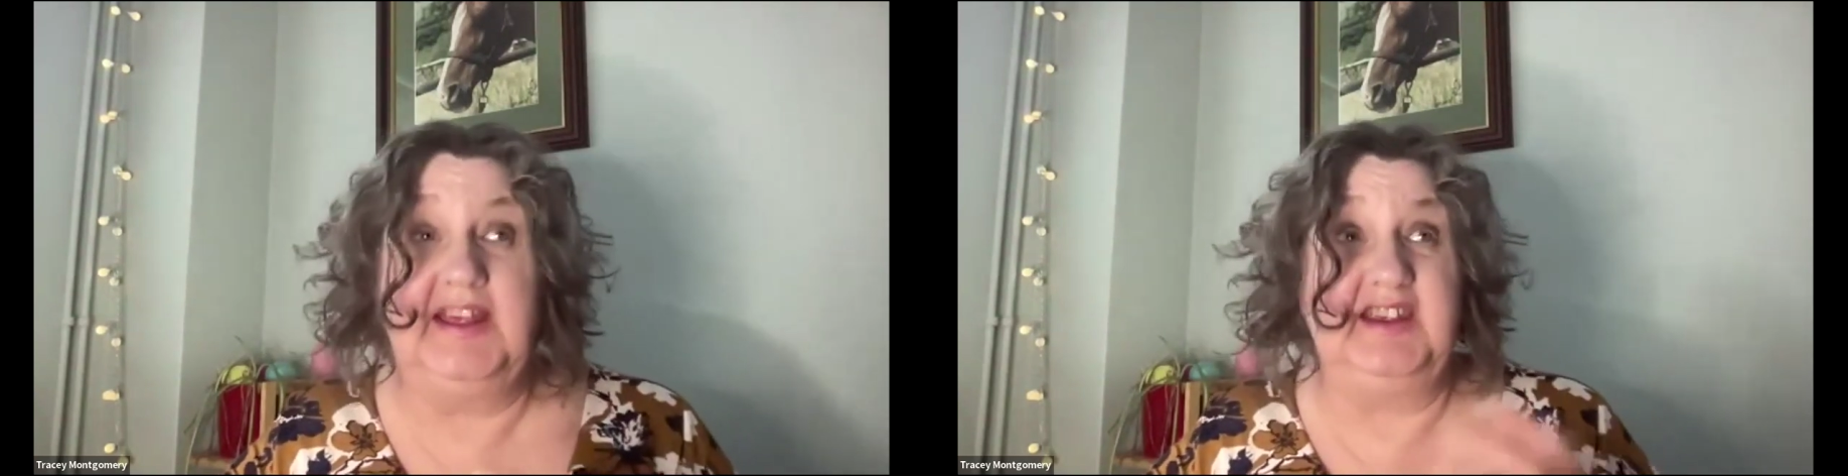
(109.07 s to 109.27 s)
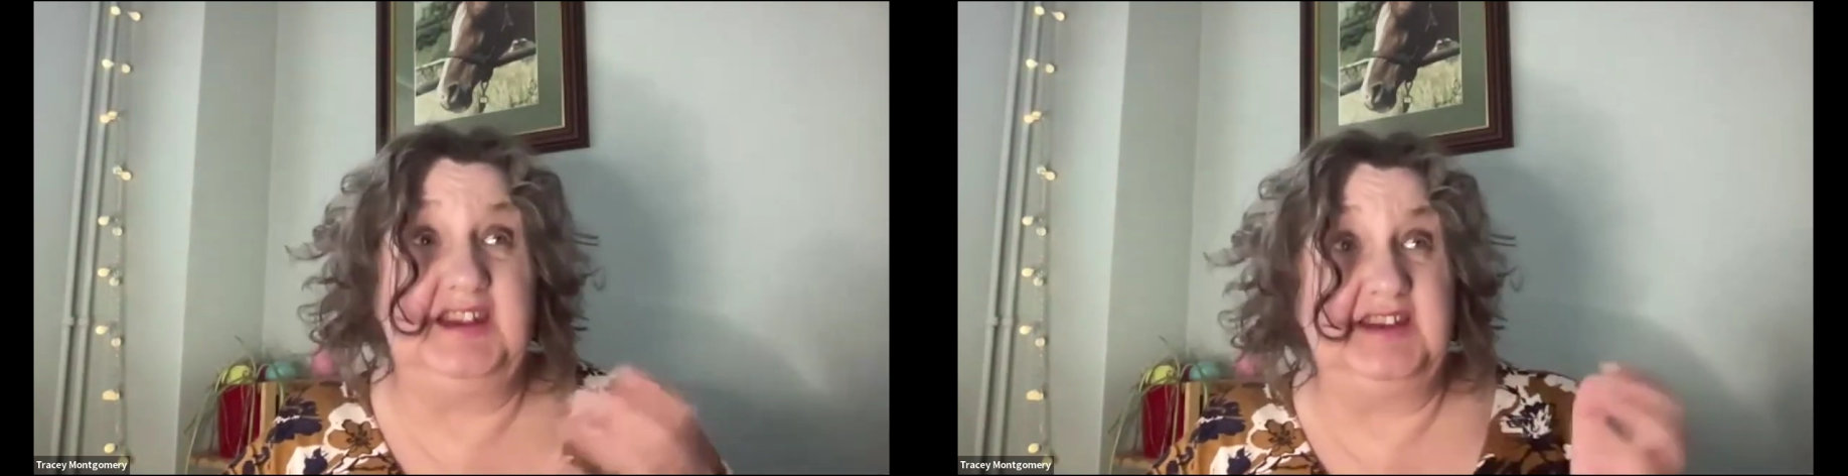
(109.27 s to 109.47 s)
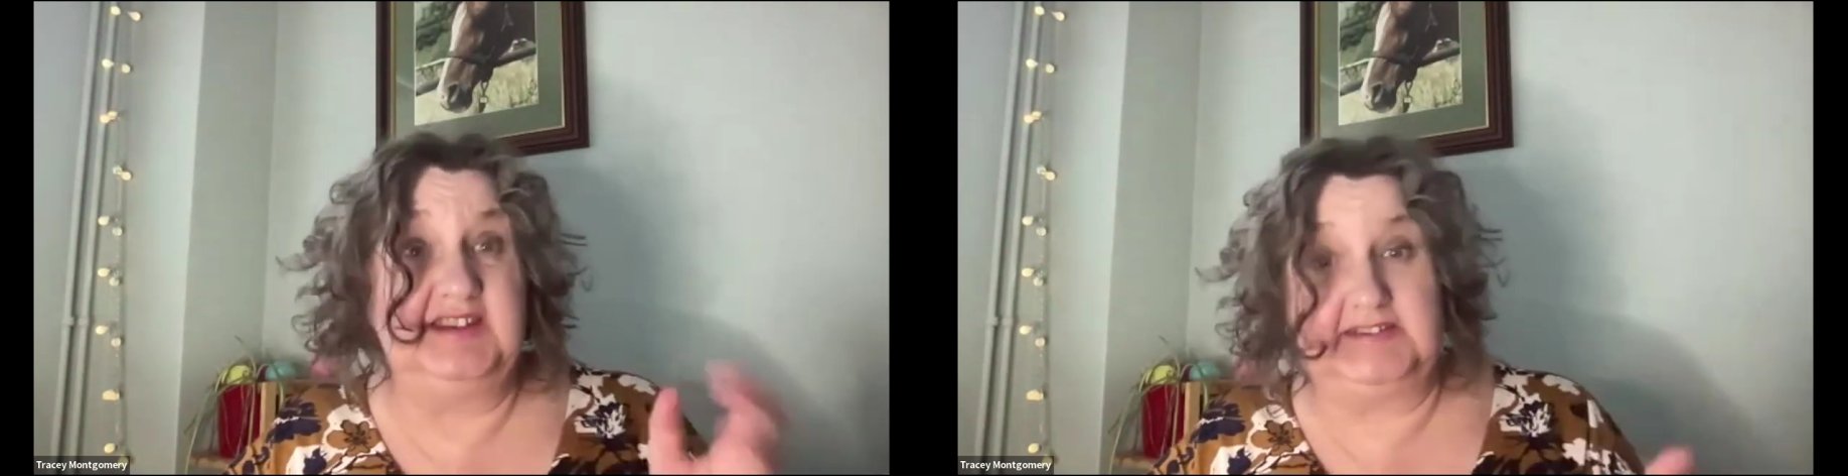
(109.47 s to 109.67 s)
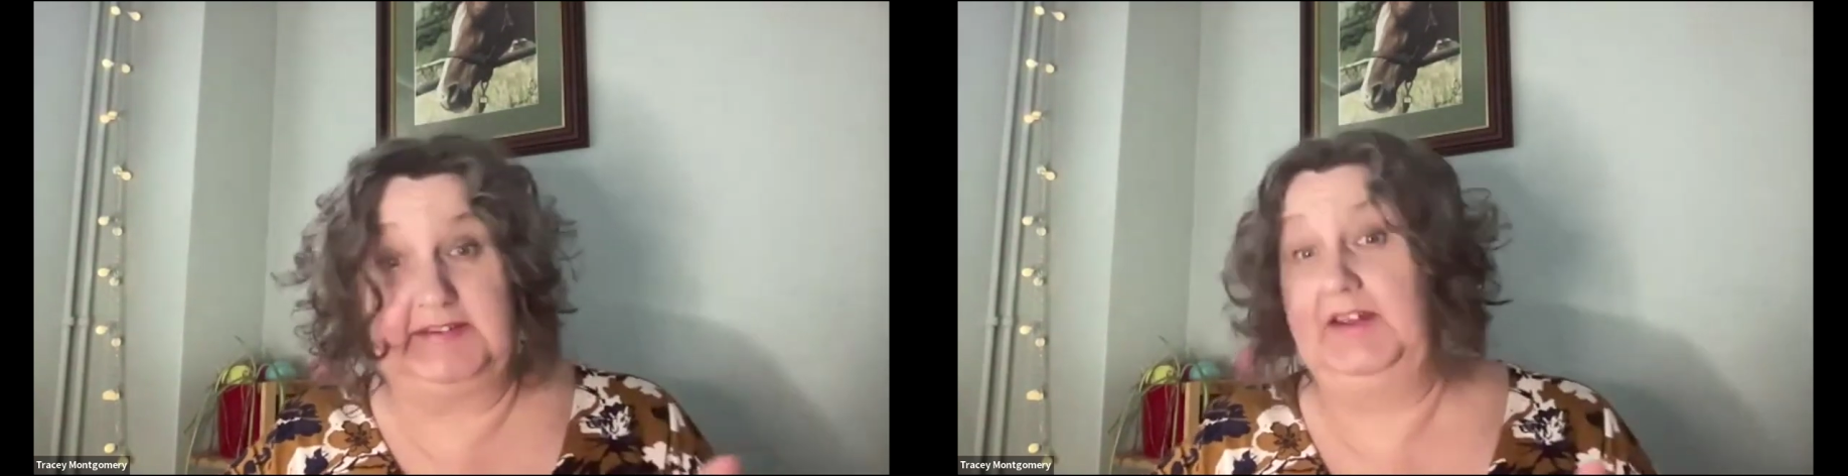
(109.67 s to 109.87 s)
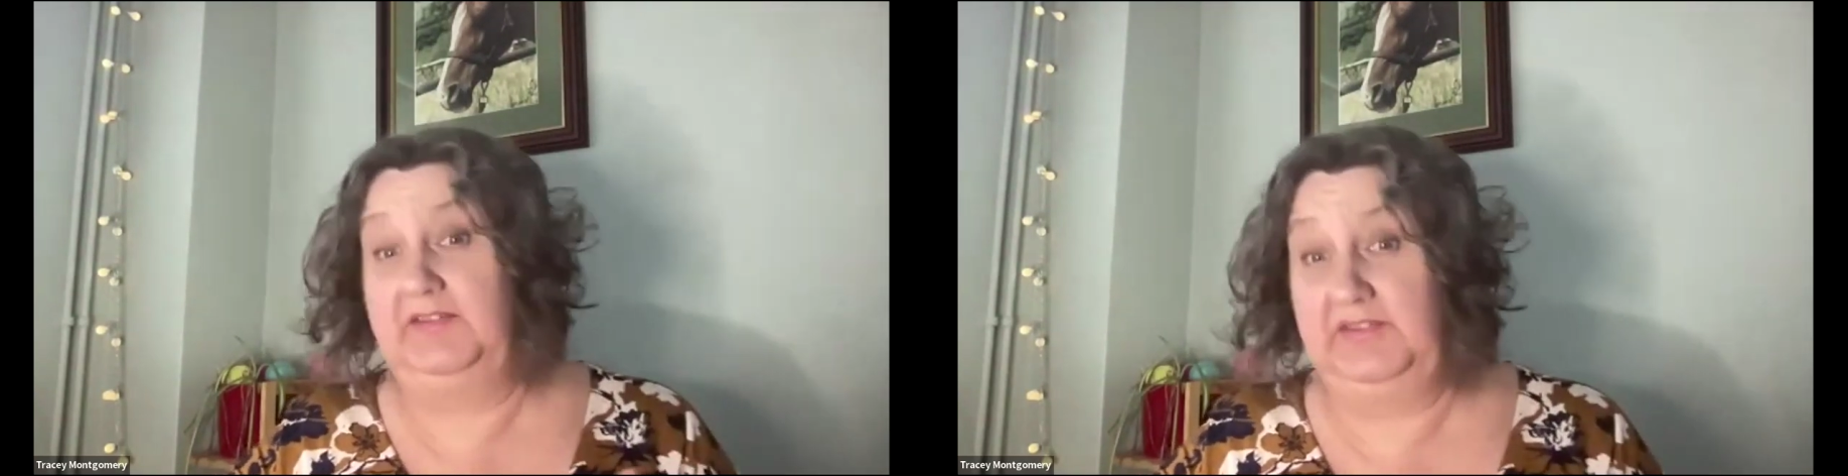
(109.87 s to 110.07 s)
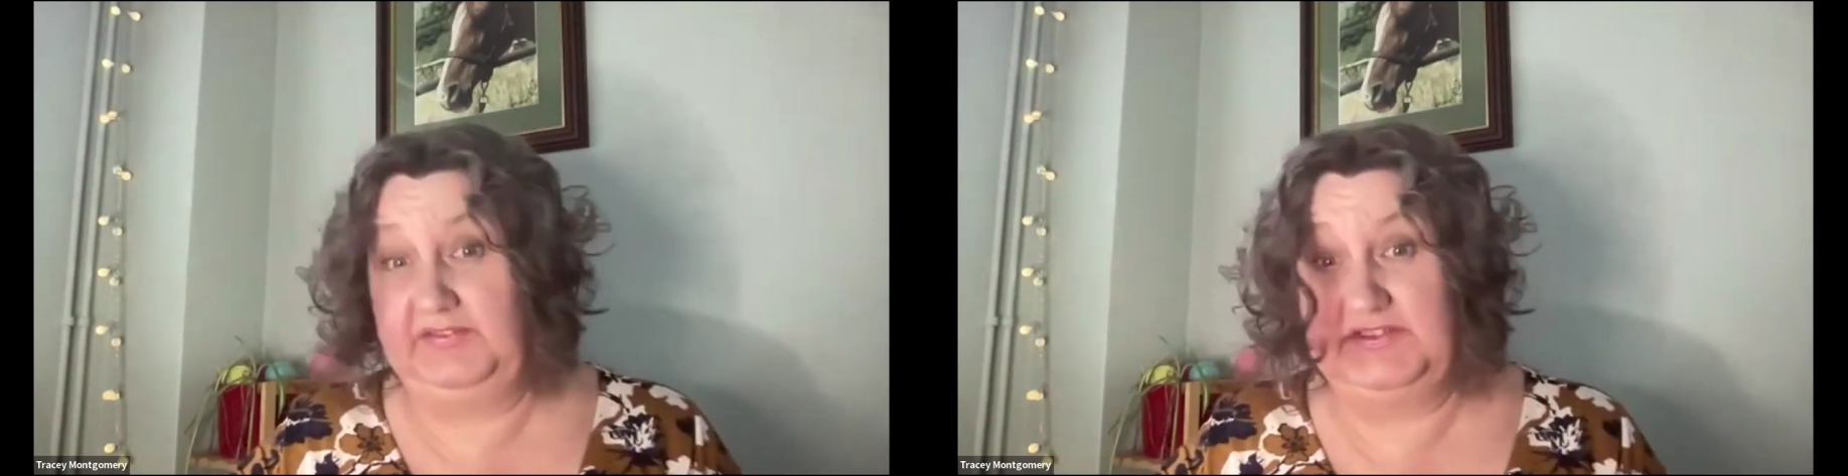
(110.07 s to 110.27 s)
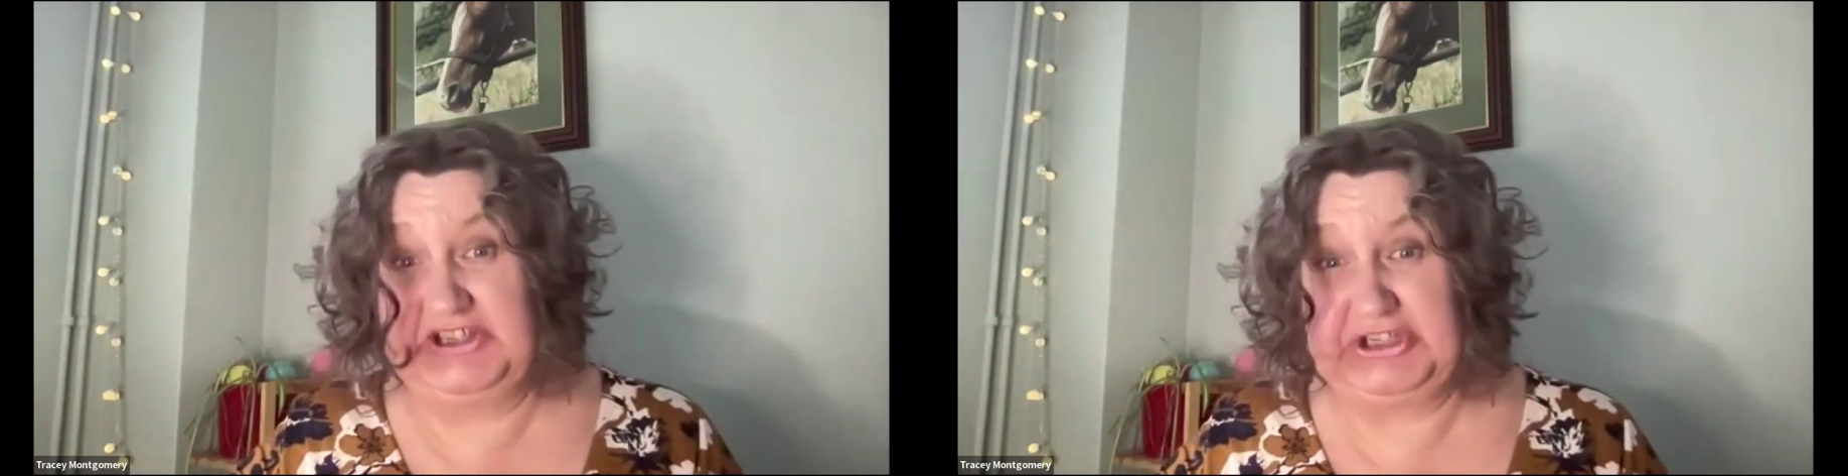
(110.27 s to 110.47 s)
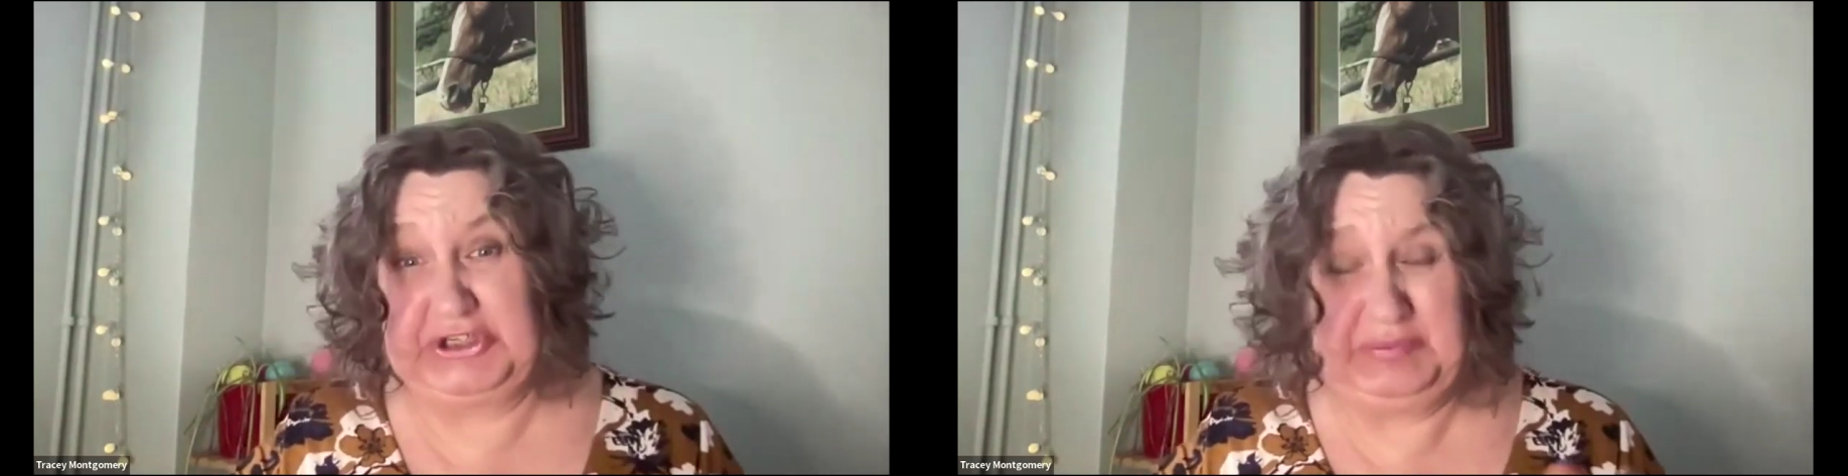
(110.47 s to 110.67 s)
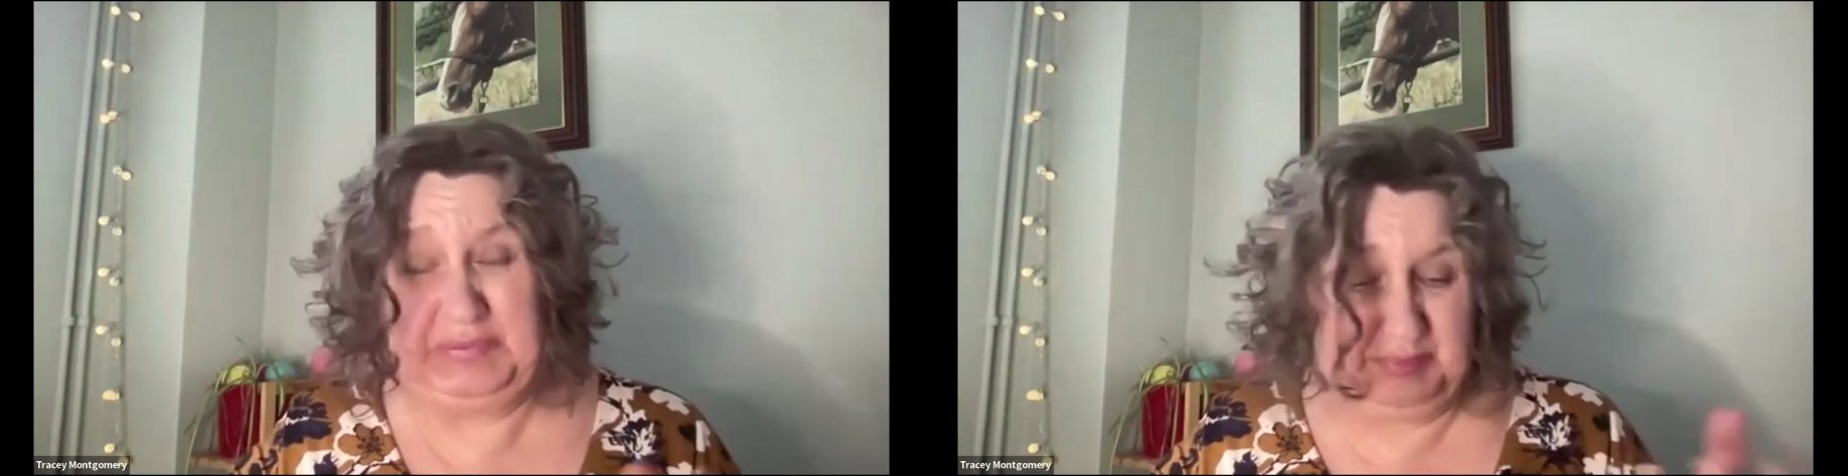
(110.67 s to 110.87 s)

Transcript: is 52,